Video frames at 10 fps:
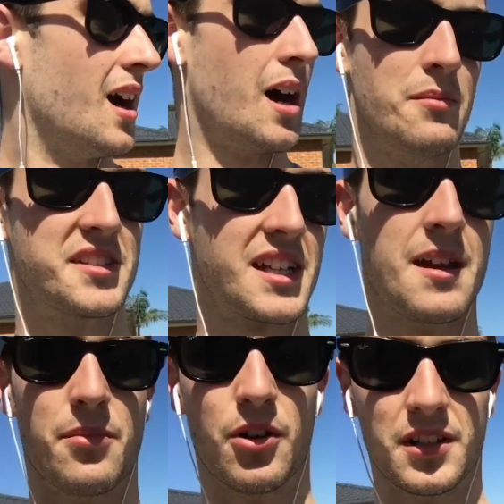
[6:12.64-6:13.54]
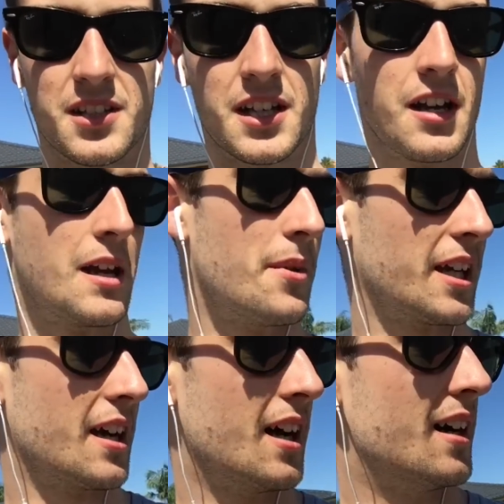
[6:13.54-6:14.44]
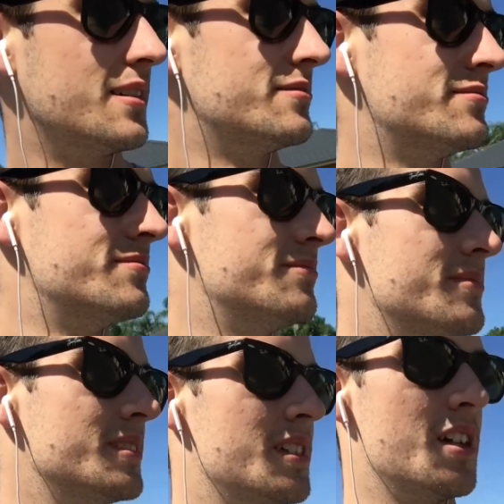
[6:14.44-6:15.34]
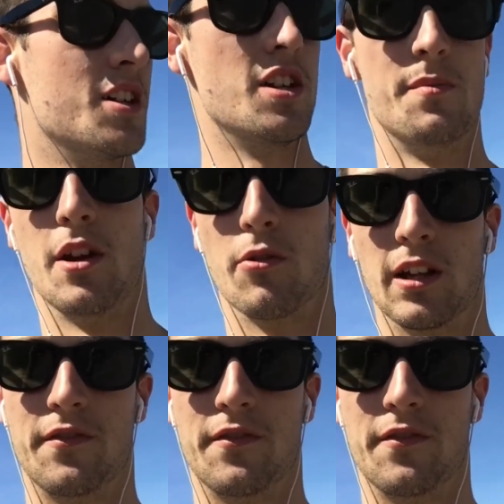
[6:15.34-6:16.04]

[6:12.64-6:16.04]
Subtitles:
I'm skateboarding to go get my car. Should be a real